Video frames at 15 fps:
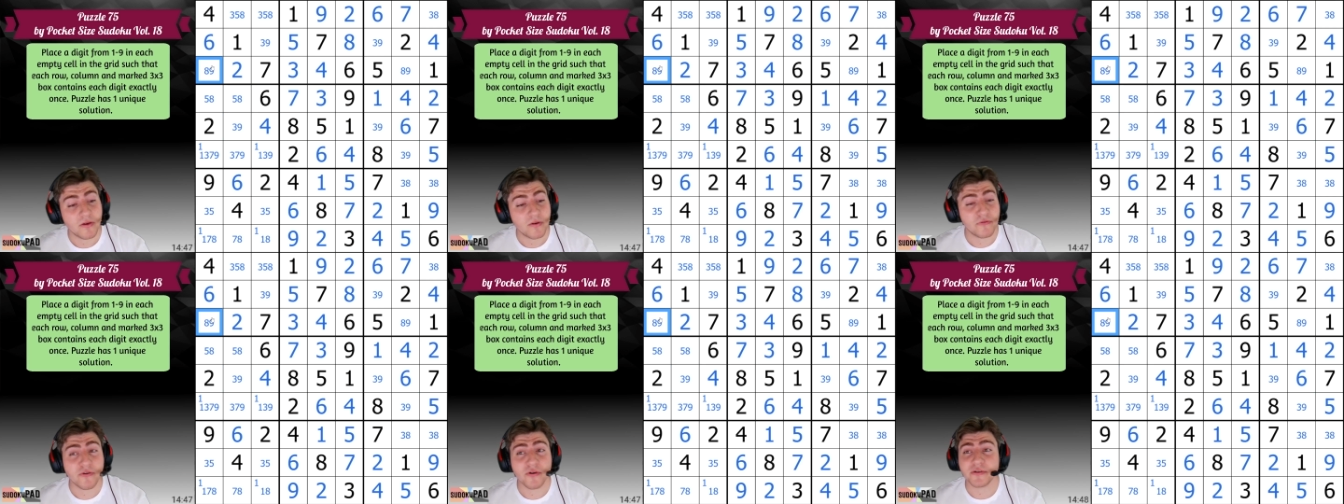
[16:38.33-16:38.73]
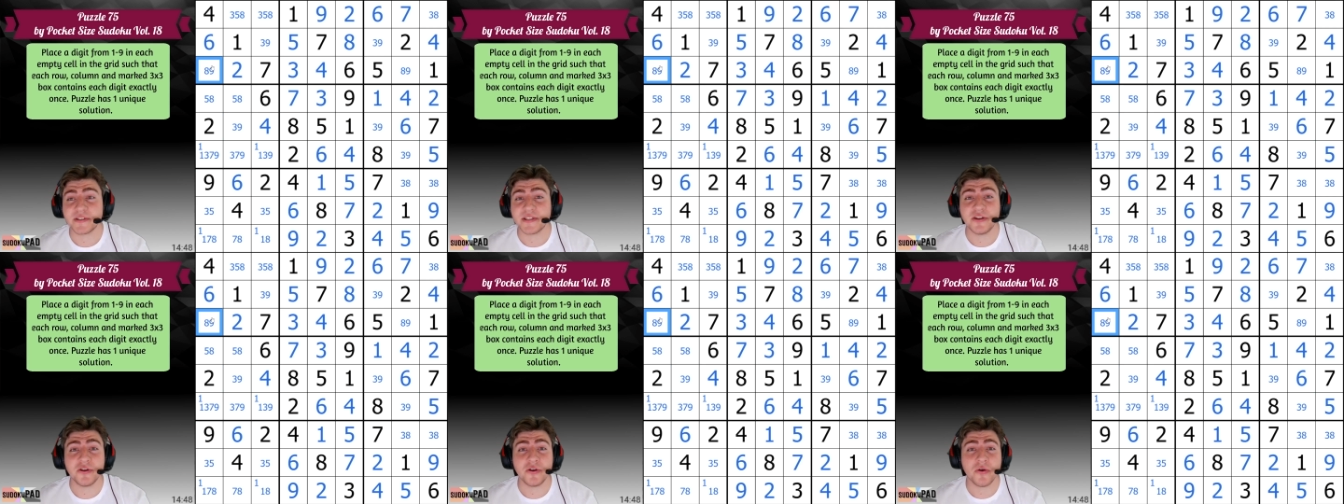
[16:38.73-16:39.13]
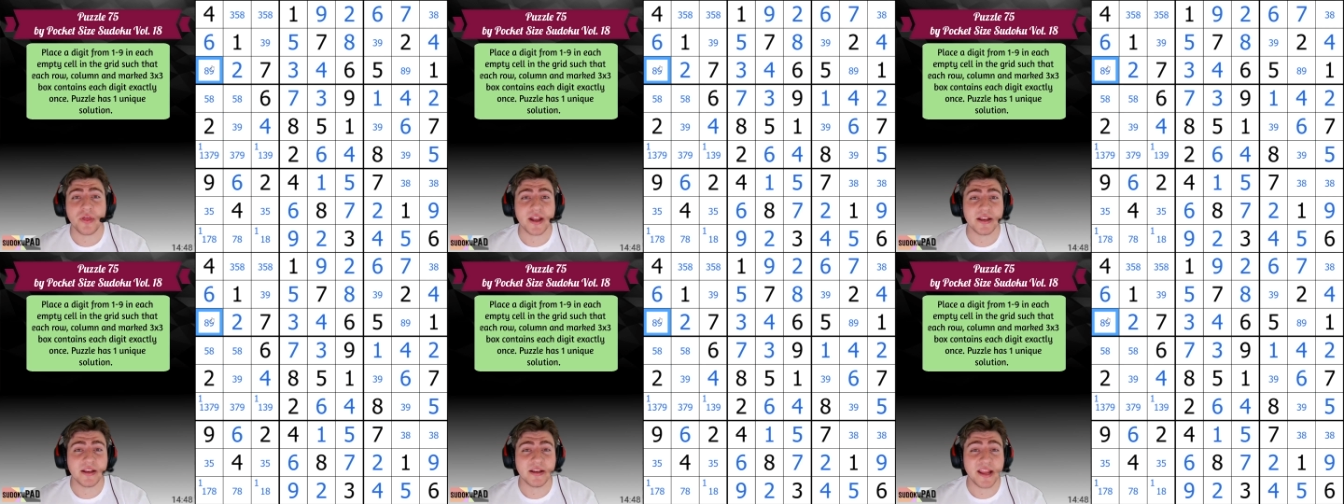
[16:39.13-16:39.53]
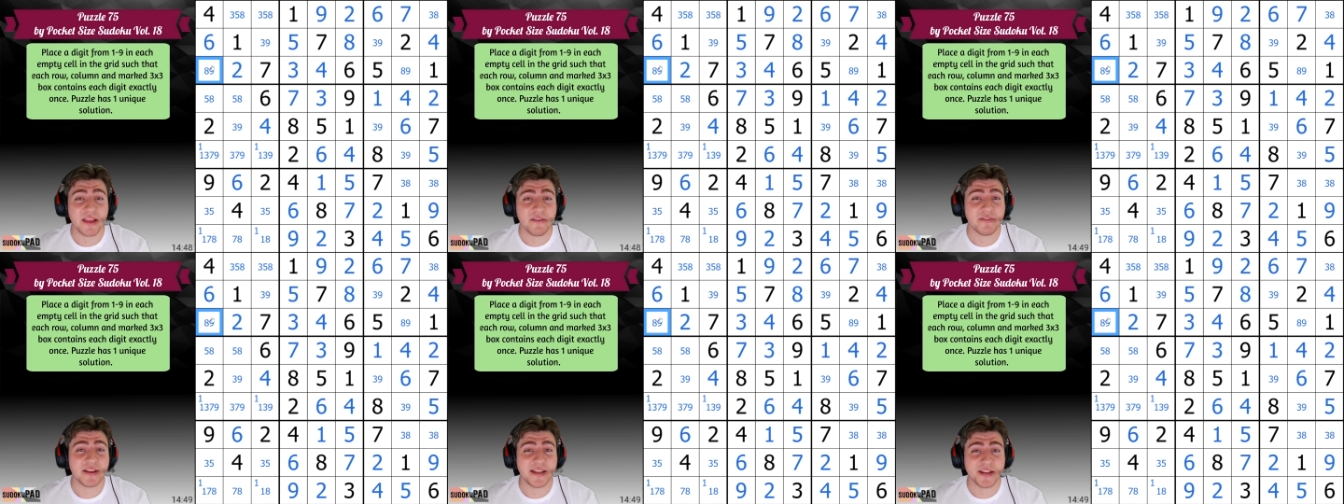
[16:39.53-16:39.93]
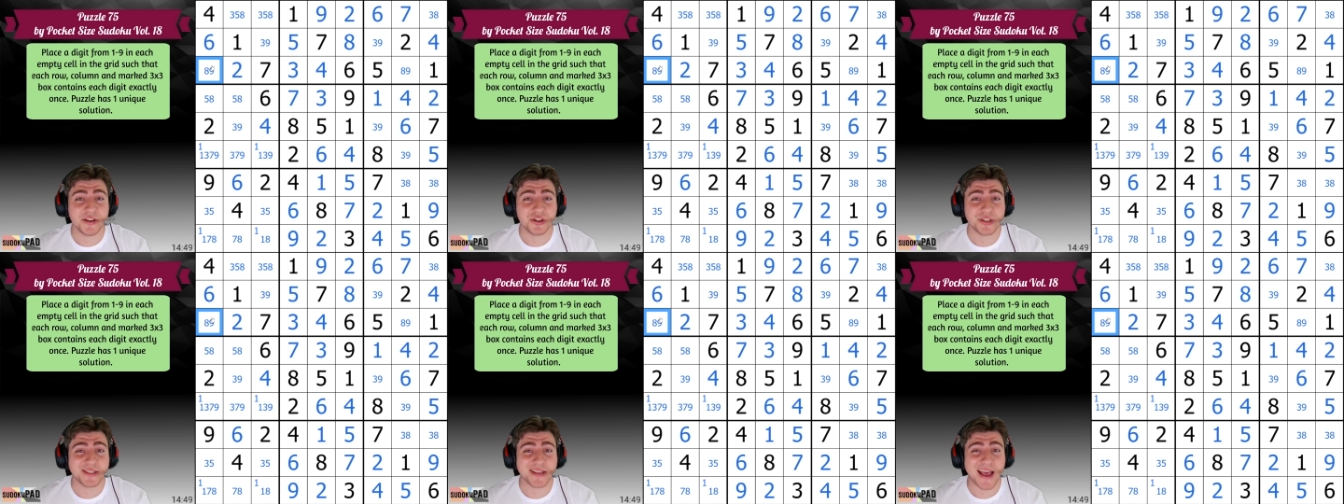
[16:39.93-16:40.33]
Folks, did you know that given
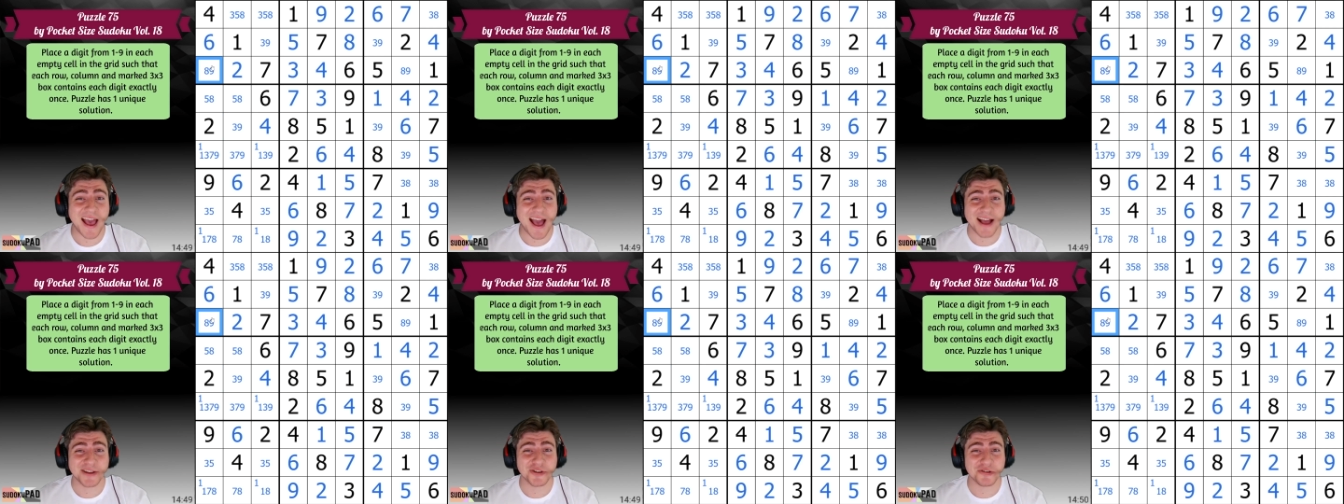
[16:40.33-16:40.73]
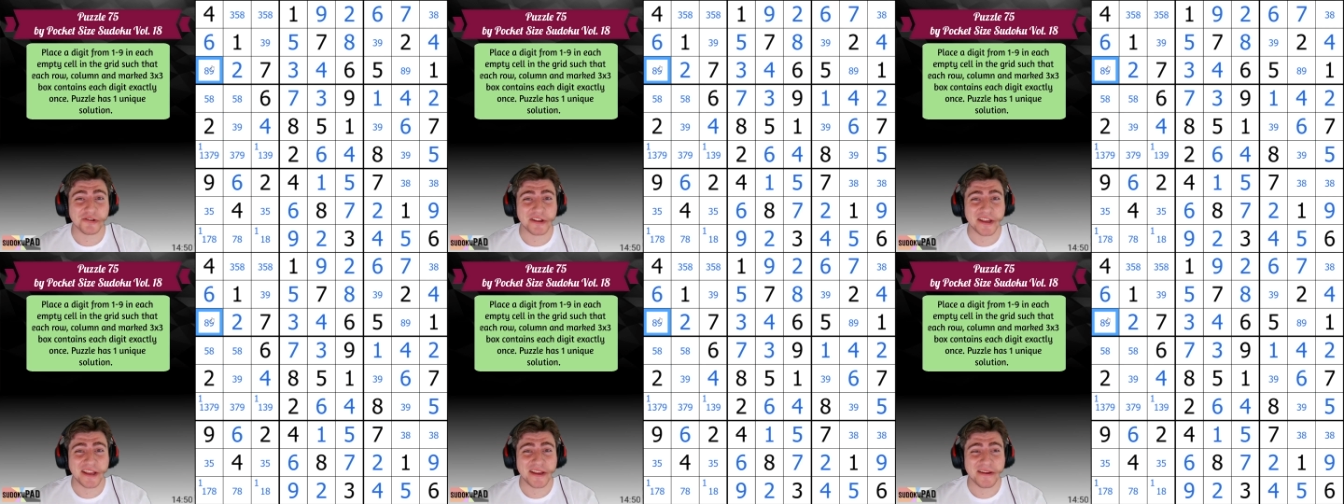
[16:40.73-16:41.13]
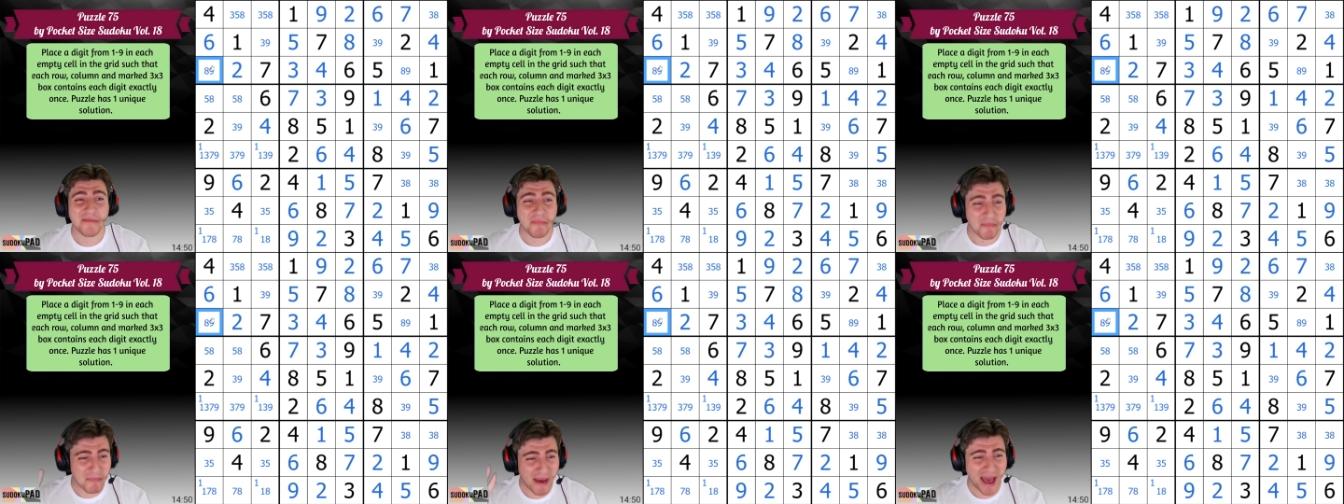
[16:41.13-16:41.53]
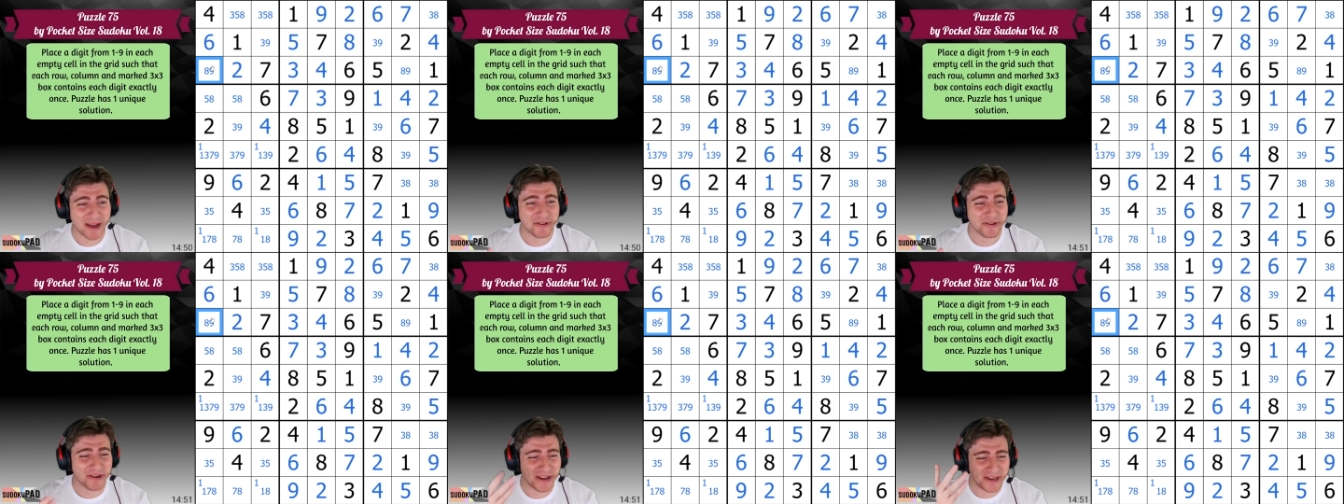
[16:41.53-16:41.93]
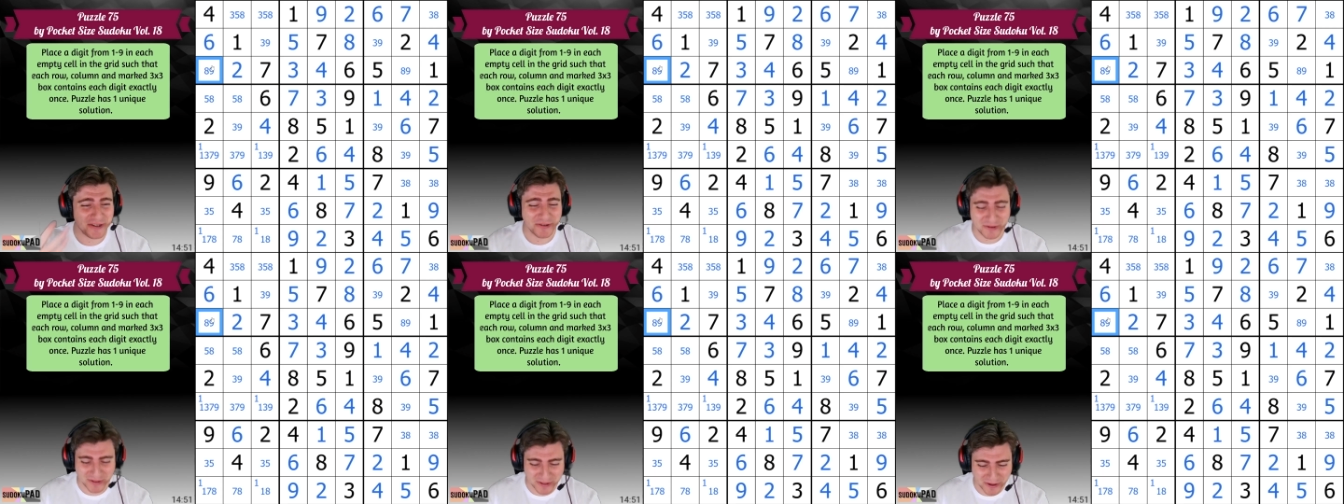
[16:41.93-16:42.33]
digits actually matter in
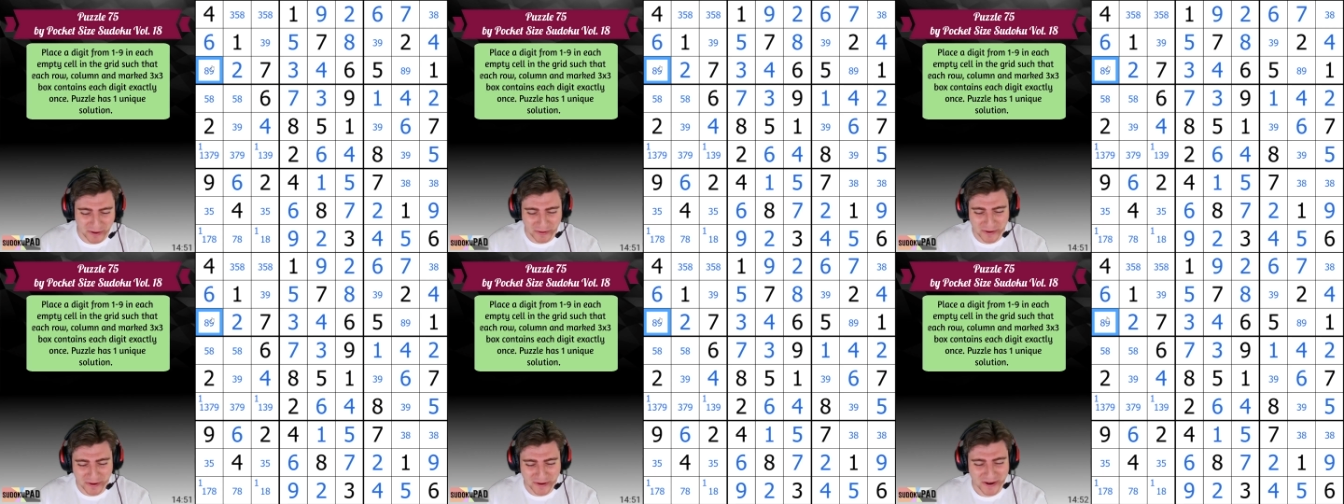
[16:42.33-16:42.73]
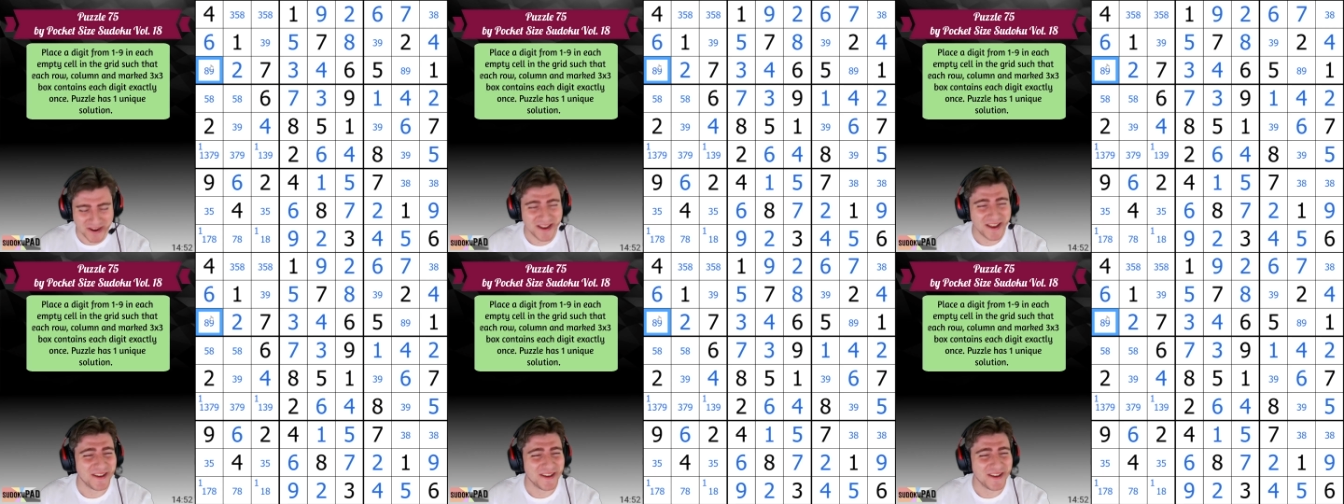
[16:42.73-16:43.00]
your Sudoku?